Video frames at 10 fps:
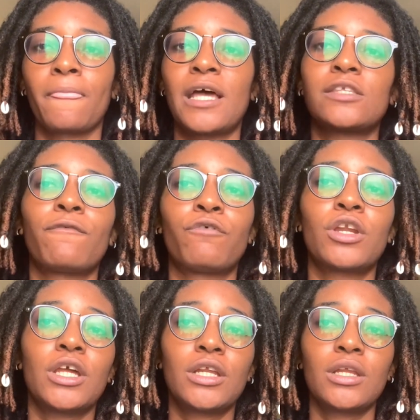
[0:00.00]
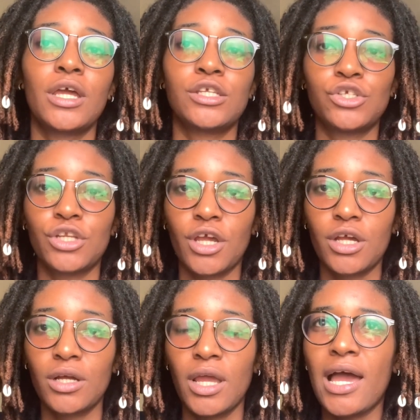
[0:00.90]
as a front-end
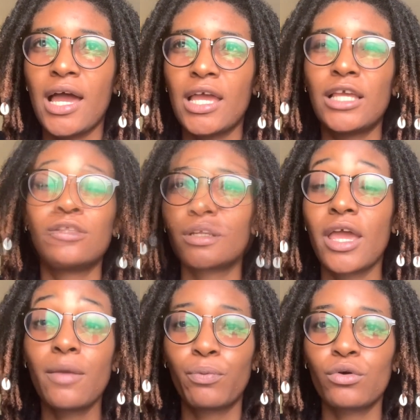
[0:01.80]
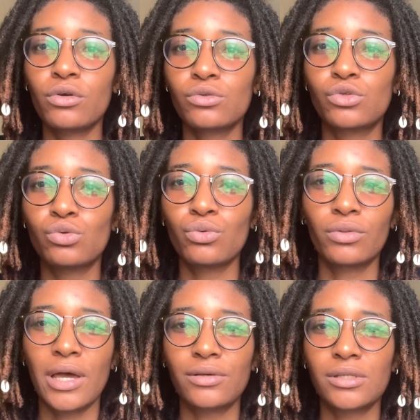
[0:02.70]
engineer in April
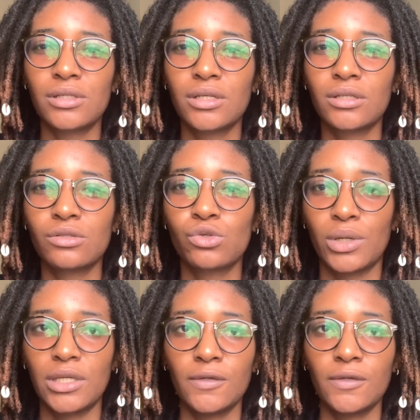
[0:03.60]
2020.